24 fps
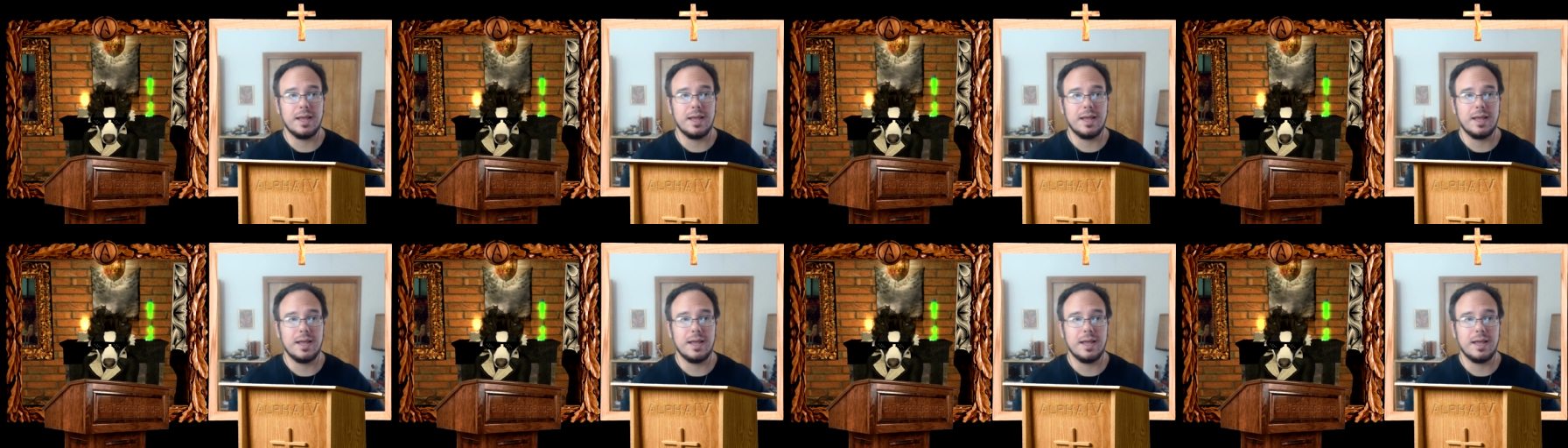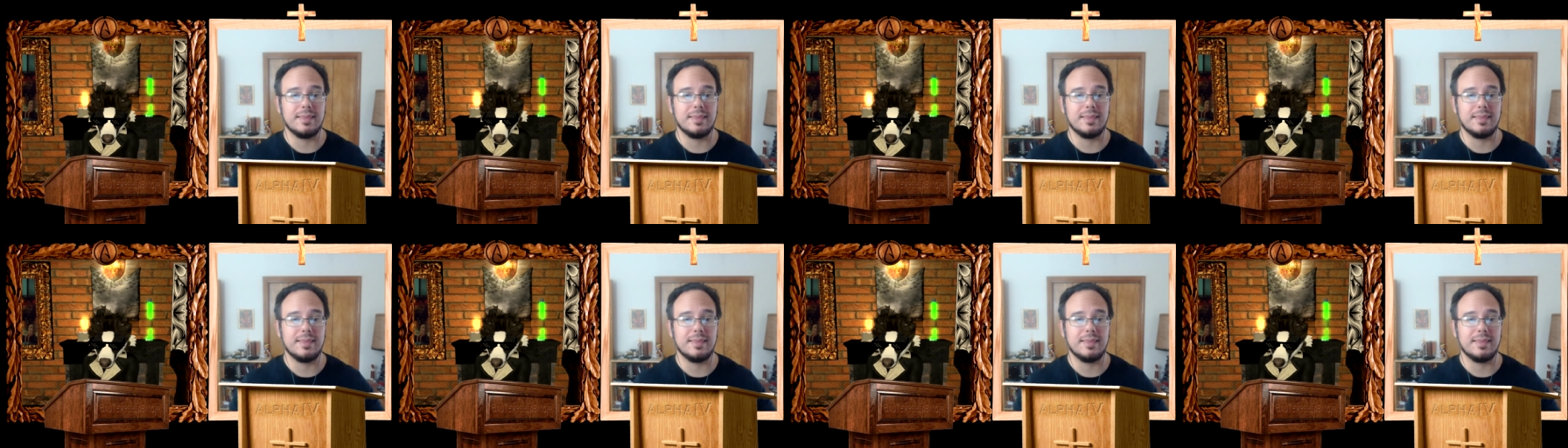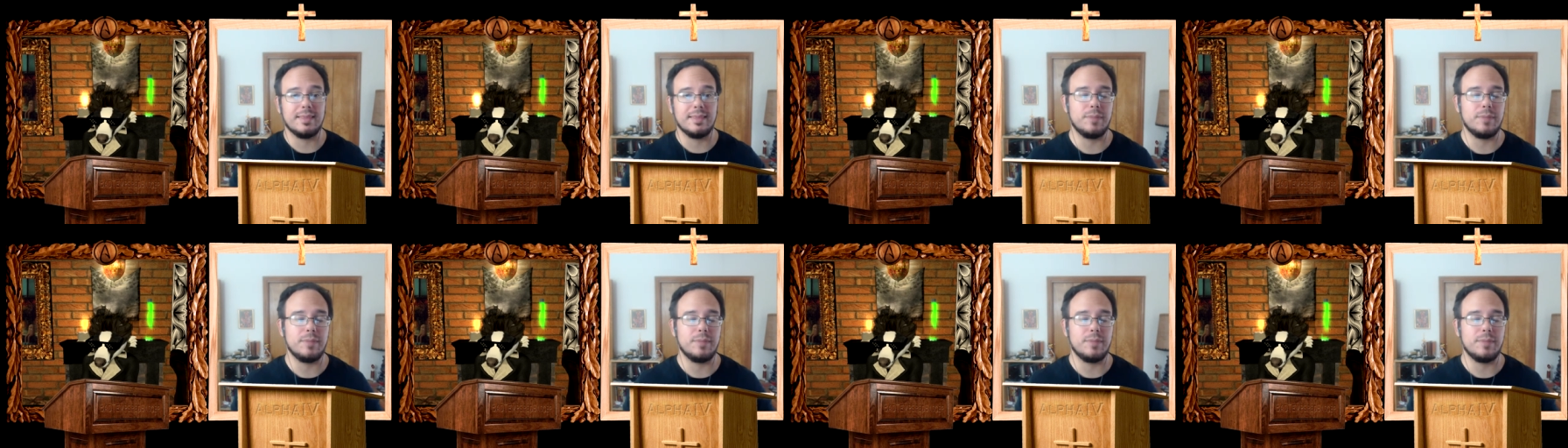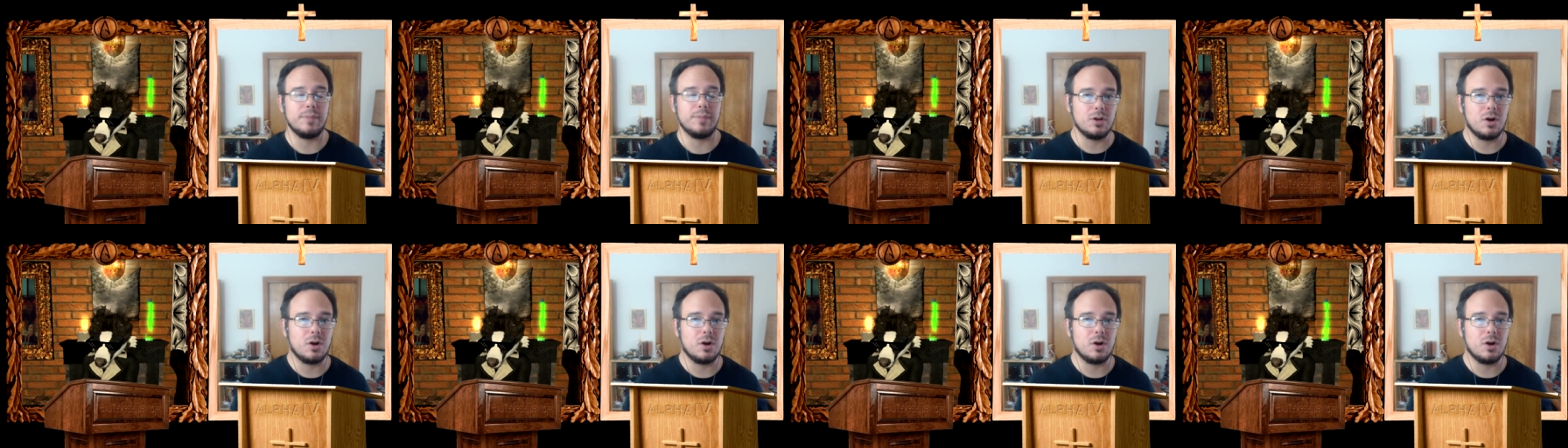and they would make
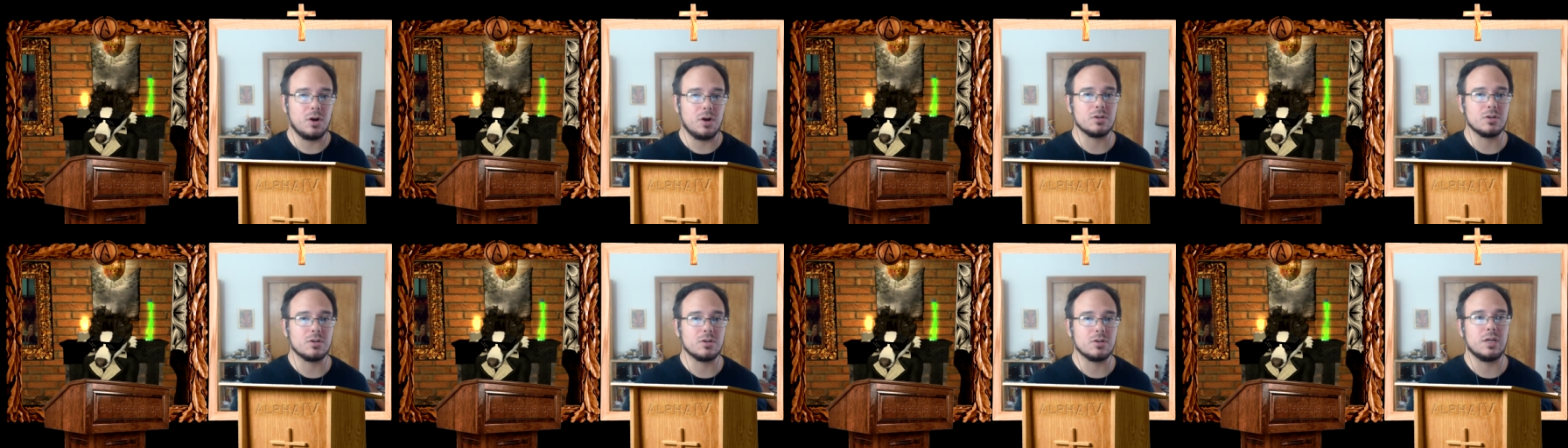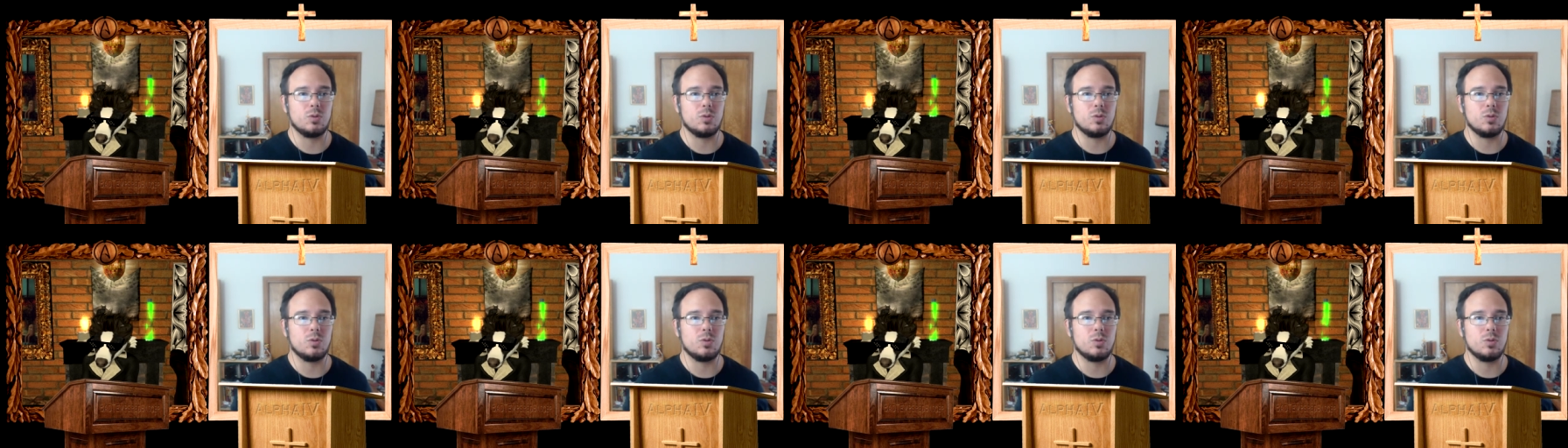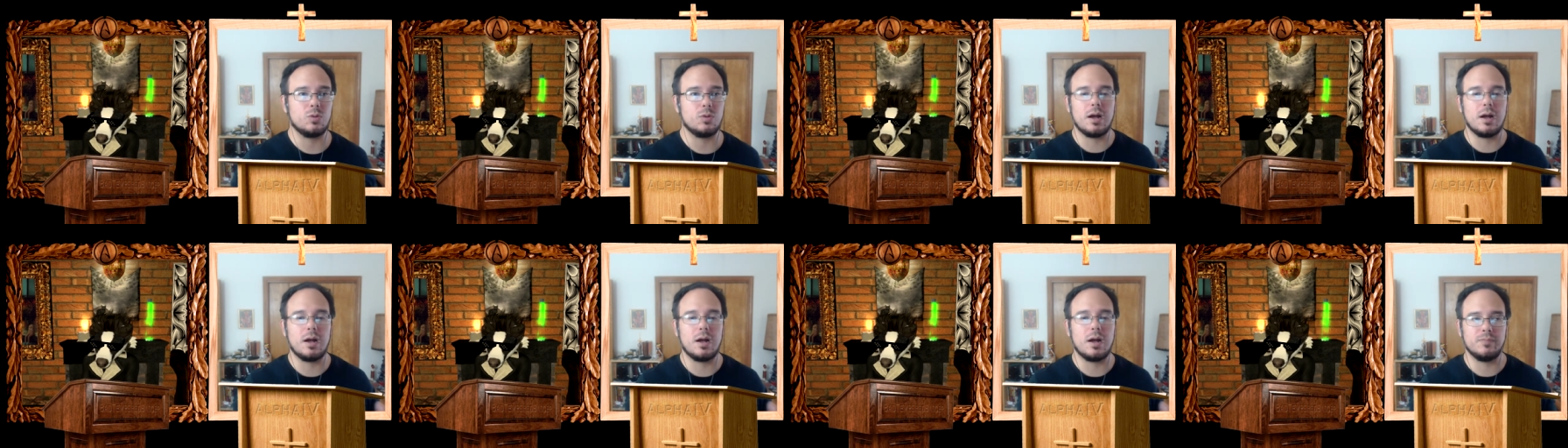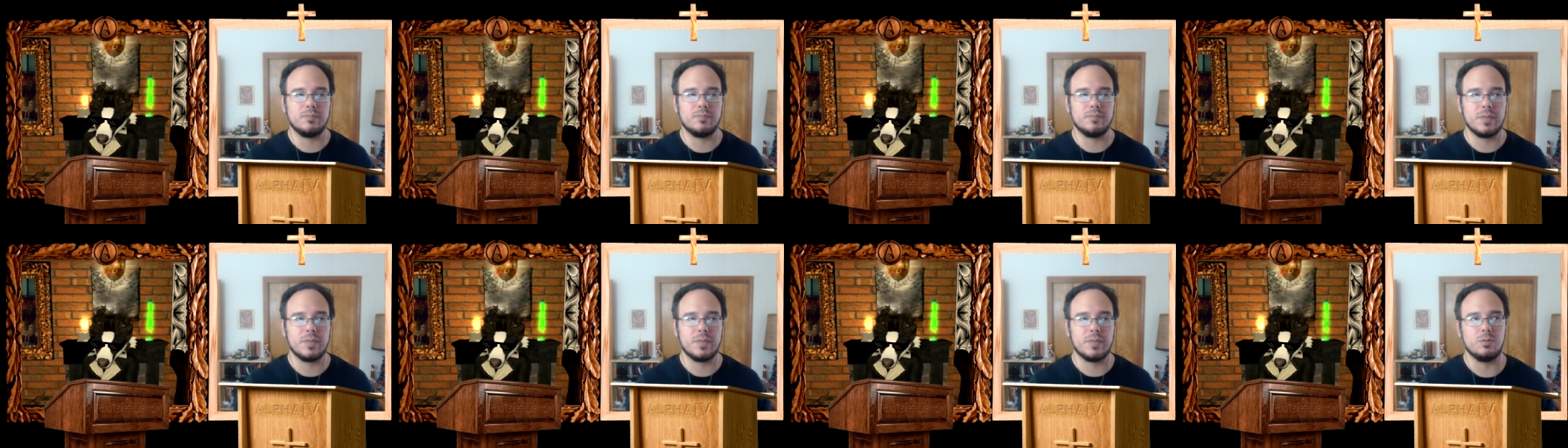laws that
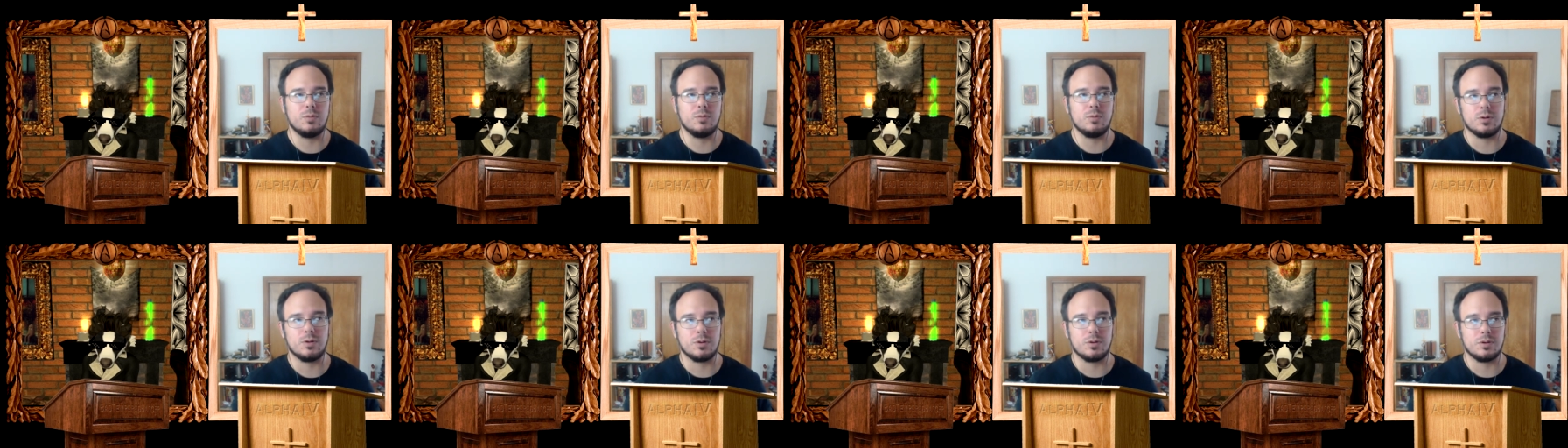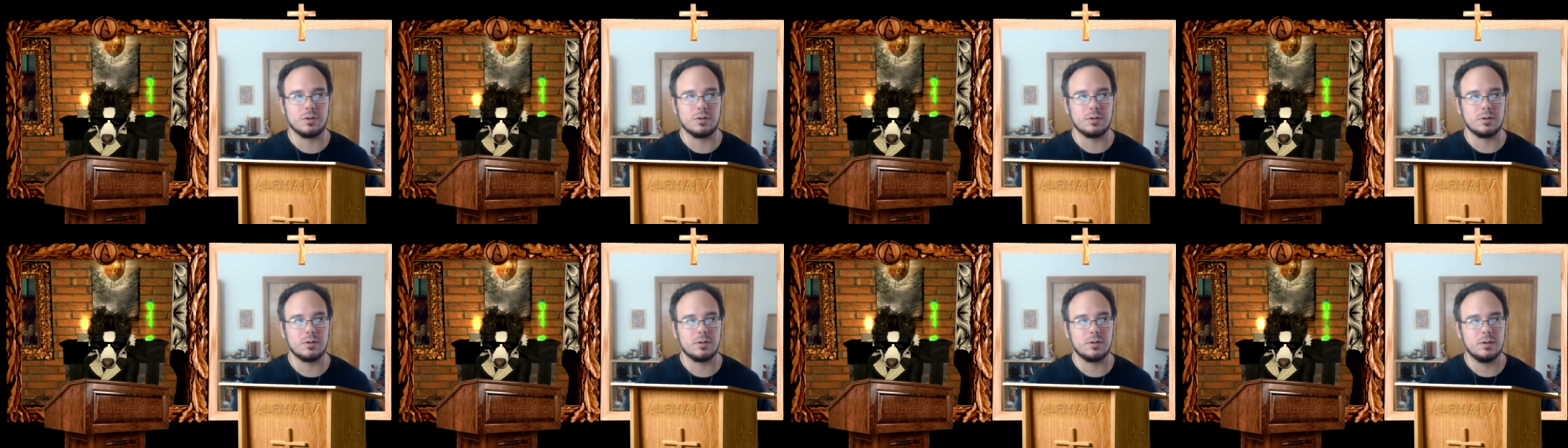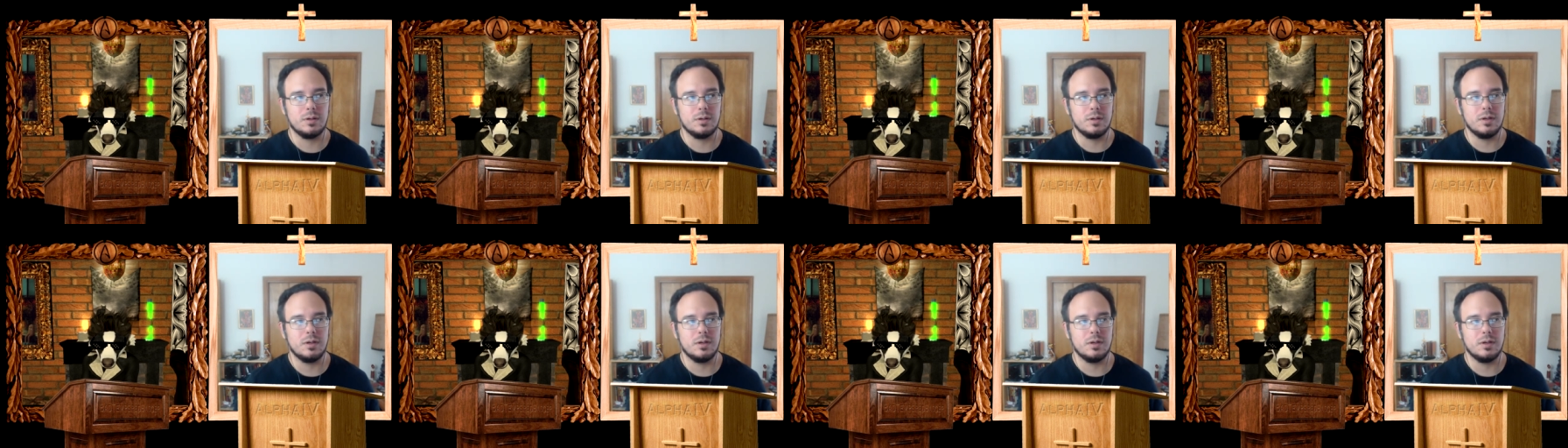were